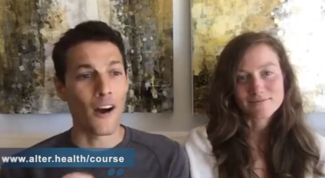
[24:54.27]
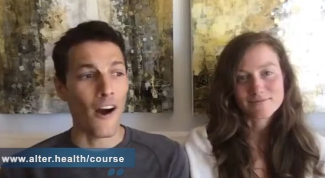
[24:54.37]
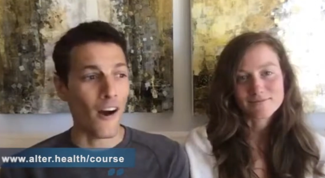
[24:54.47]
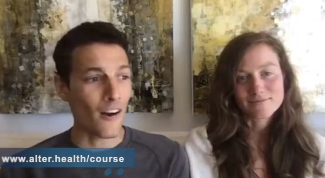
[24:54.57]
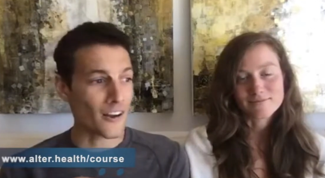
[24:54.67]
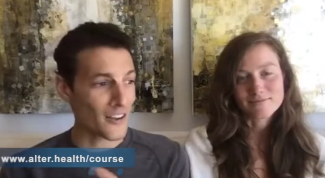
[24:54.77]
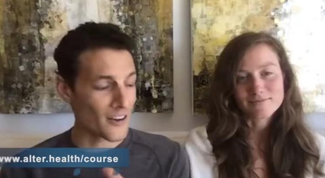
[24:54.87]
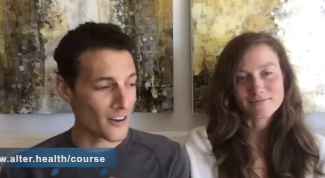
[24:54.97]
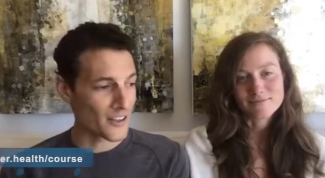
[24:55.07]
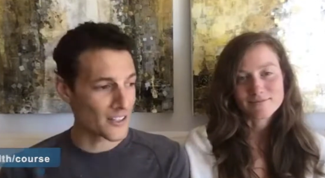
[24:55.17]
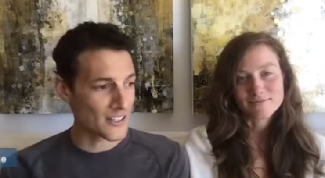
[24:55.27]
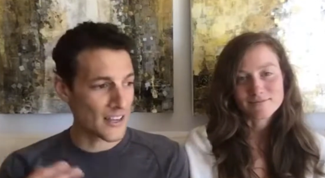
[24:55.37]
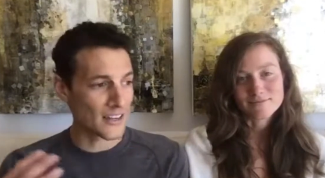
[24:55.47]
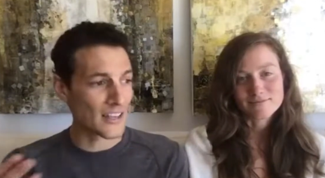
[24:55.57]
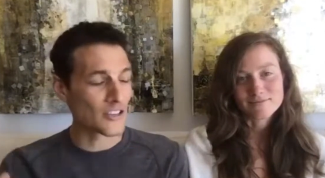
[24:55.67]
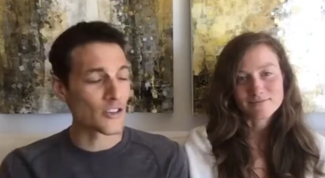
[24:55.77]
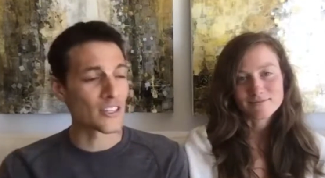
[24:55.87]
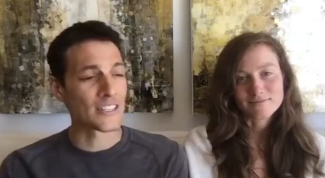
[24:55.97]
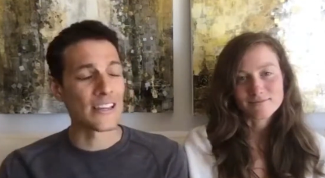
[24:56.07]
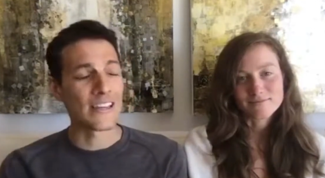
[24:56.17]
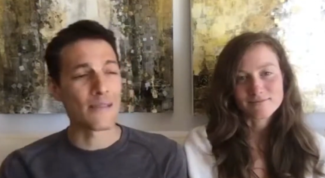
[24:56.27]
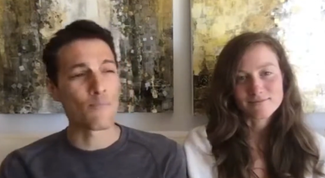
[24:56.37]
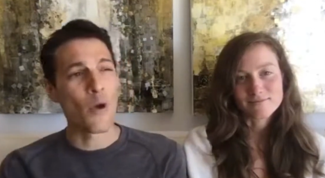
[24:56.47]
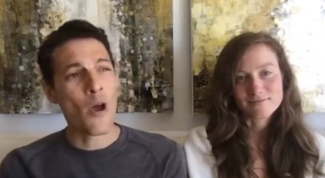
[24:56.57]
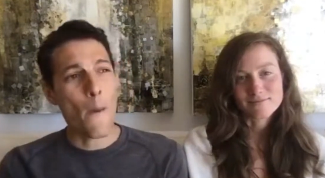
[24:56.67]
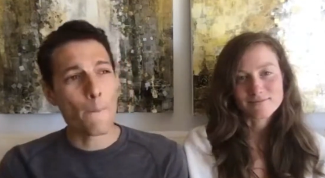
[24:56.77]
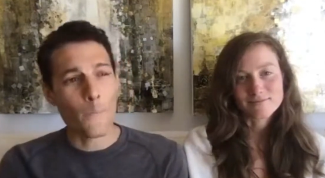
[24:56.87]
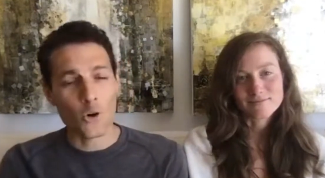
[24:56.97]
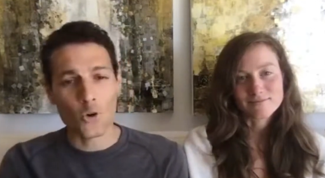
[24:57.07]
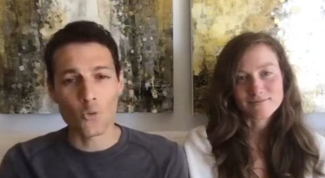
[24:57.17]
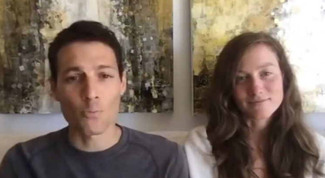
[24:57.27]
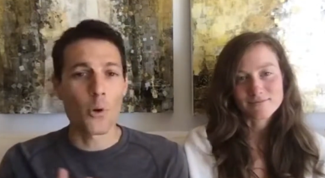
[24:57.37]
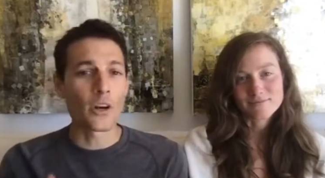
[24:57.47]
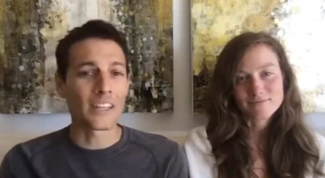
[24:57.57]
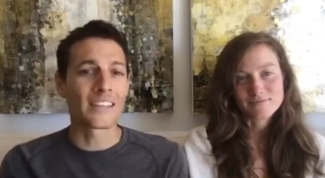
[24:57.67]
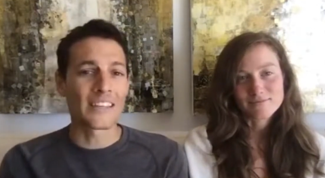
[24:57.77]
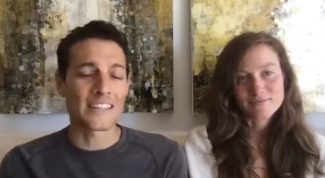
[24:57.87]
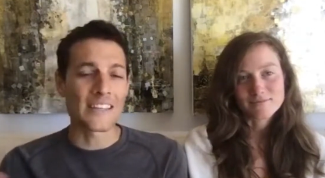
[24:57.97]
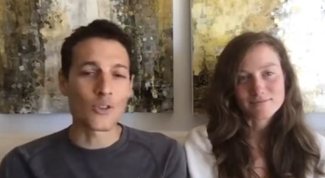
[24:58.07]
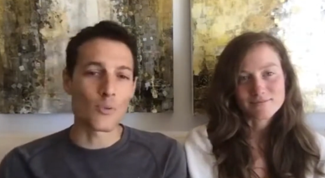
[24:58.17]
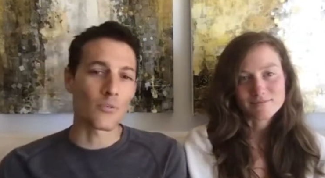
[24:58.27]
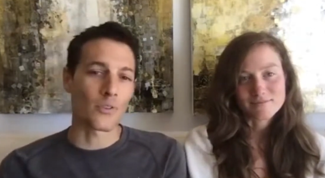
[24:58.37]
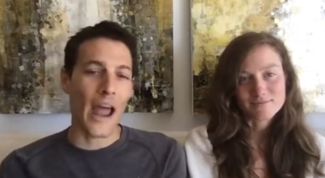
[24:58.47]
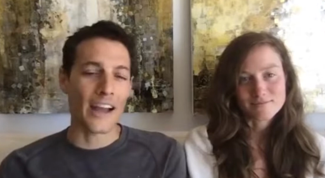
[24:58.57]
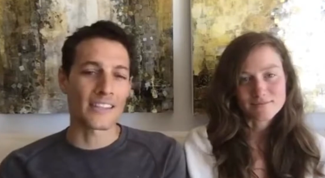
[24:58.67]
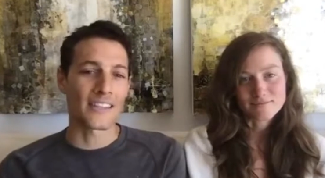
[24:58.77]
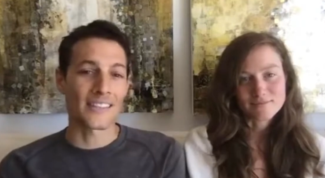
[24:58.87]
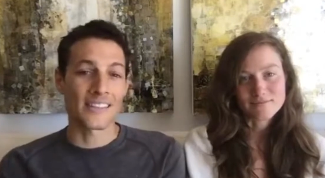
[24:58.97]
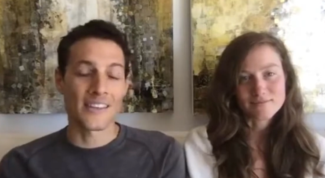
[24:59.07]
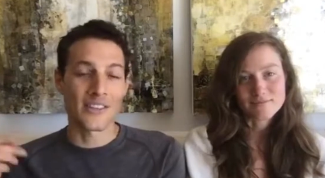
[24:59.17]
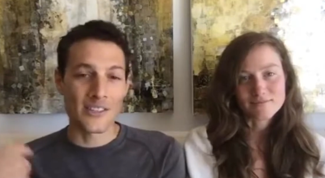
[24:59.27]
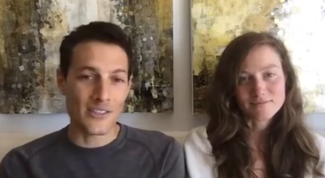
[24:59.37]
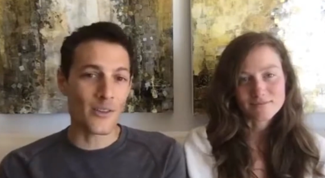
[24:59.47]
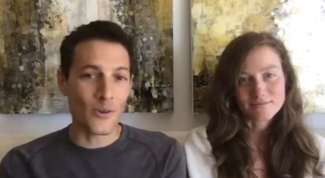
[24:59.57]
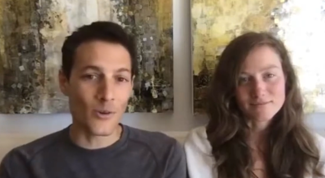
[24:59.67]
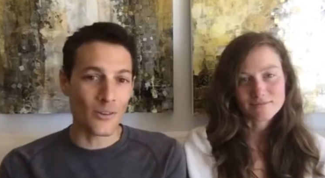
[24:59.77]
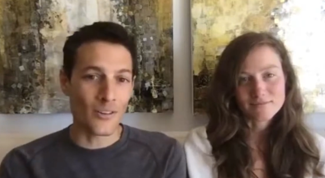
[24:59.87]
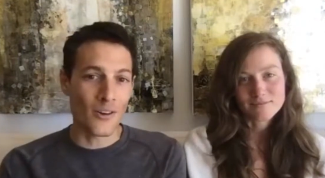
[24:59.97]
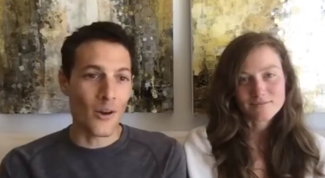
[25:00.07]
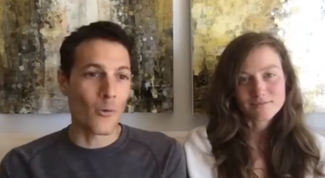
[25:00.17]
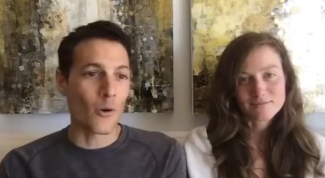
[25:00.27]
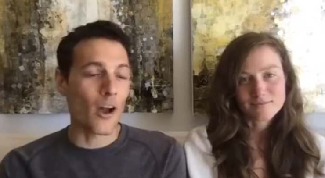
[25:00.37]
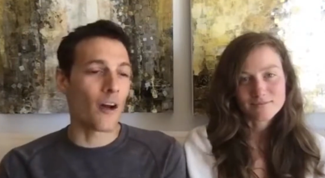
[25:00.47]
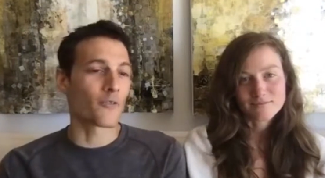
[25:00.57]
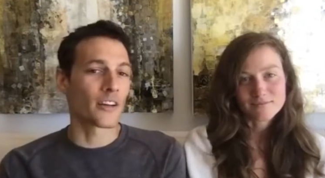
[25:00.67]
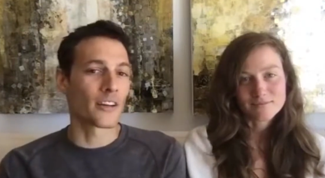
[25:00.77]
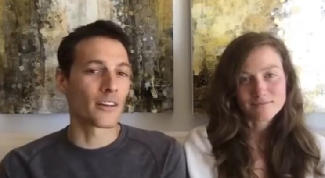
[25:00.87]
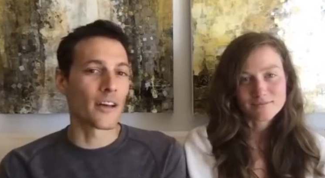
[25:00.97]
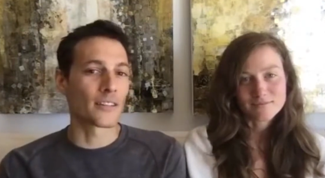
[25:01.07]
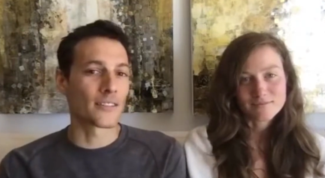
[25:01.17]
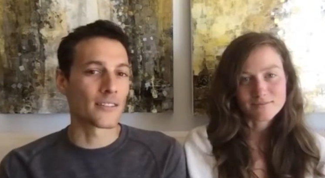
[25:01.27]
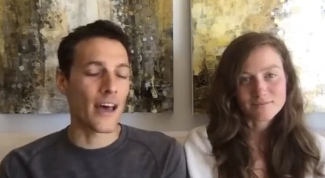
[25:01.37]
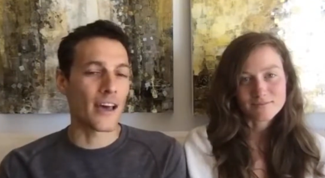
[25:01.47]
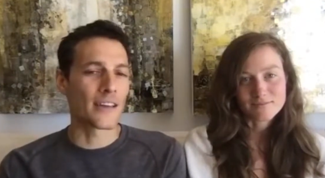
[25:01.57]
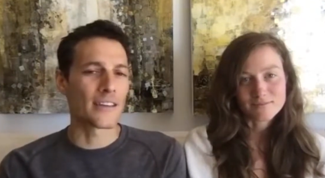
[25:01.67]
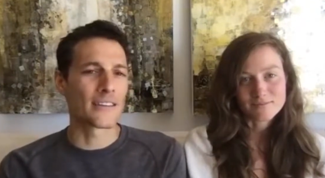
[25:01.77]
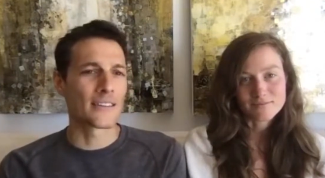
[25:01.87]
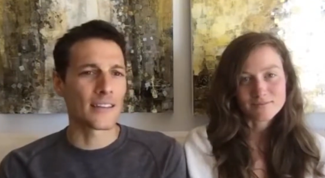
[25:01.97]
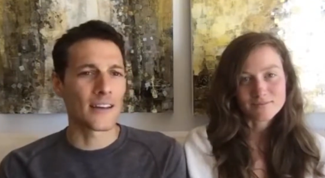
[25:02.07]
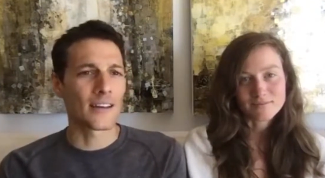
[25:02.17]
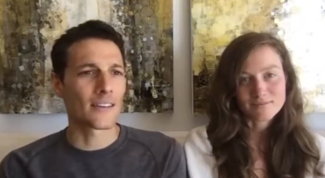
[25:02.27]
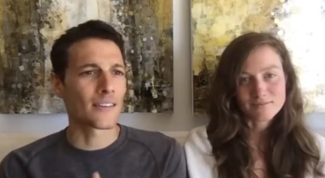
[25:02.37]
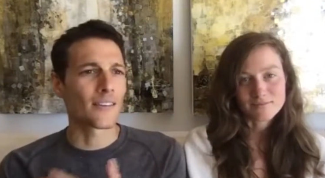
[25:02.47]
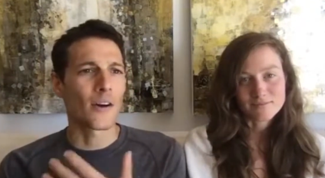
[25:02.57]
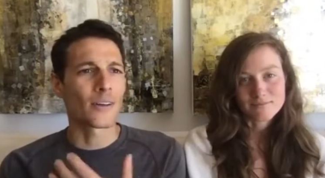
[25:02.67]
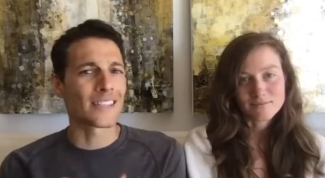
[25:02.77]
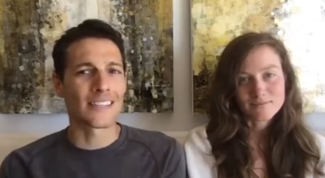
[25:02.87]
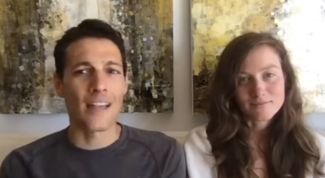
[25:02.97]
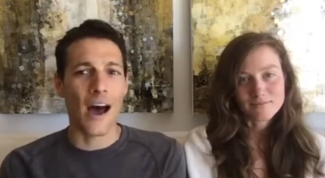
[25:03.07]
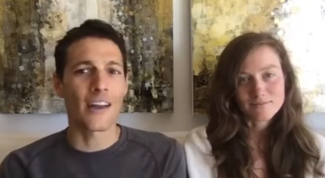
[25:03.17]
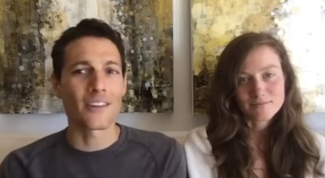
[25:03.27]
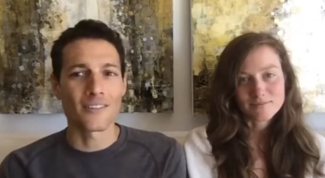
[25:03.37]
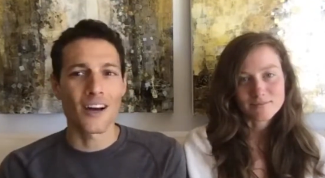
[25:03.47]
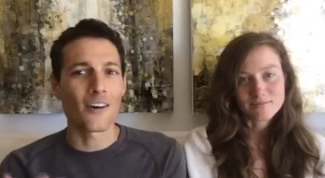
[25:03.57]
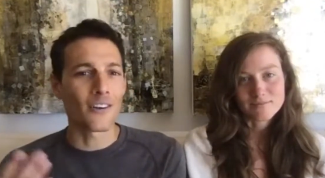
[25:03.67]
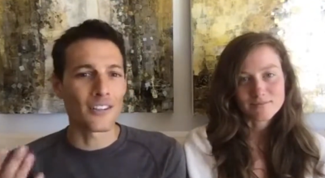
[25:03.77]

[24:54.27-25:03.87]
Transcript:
Speaker 1: are curious and interested in pr putting this into practice soon, we're offering a cleanse that is, uh, you know, it's not, uh, it's